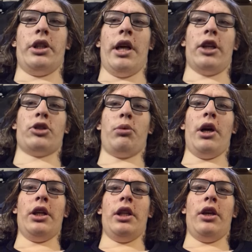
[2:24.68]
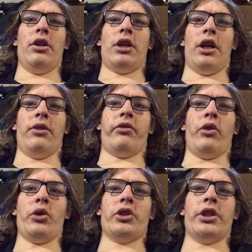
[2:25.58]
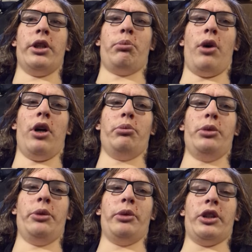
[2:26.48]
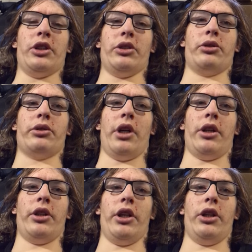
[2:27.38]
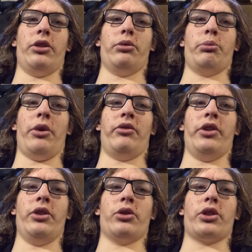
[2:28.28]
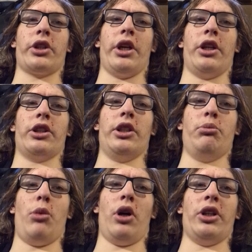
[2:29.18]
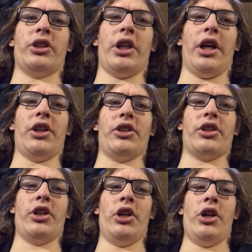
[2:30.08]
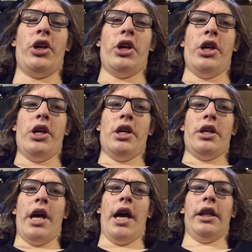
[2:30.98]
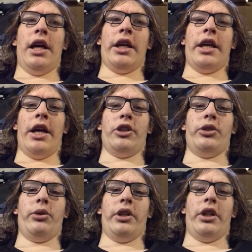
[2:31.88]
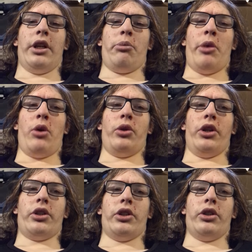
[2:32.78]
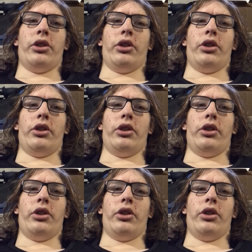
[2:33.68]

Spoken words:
that's why they kind of force it upon me, because my videos are getting demonetized and I can't do anything about it.